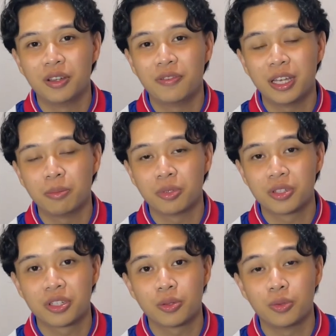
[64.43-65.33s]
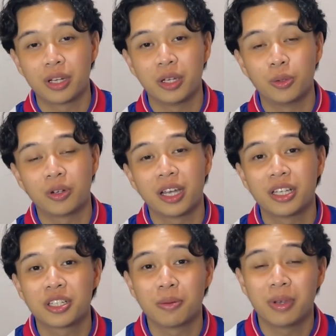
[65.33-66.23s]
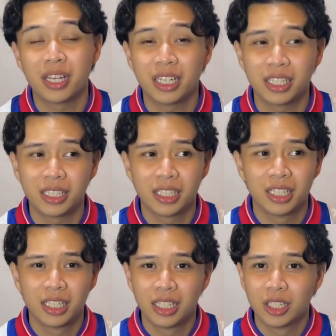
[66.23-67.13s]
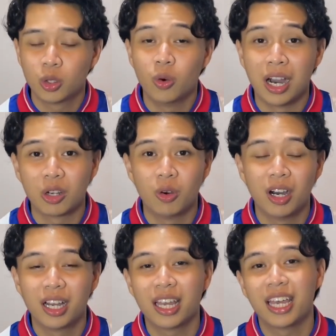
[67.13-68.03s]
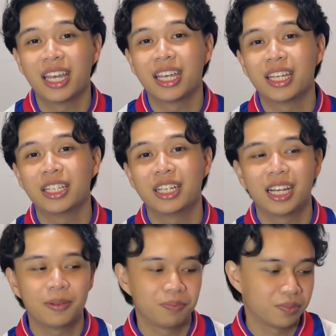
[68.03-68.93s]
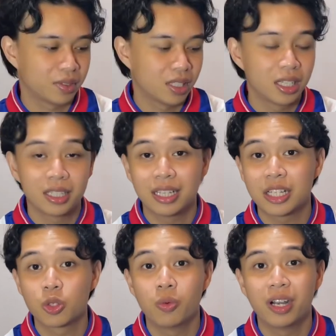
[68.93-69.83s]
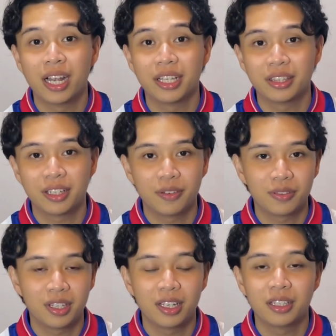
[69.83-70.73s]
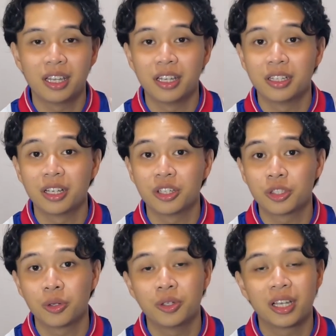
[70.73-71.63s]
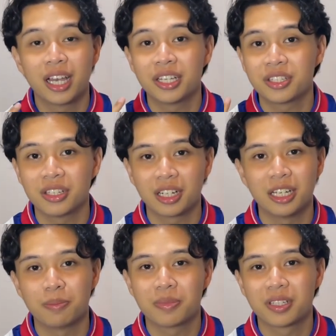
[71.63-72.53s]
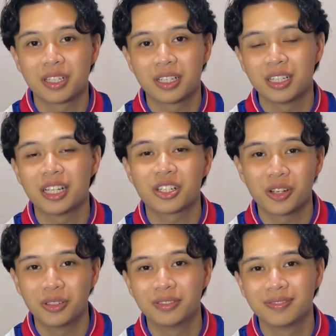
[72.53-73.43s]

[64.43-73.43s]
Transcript: the famous Ukay-Ukay sa may Guagua, and yeah, that's where I thrifted, and I'll show you guys the clips. Let's go.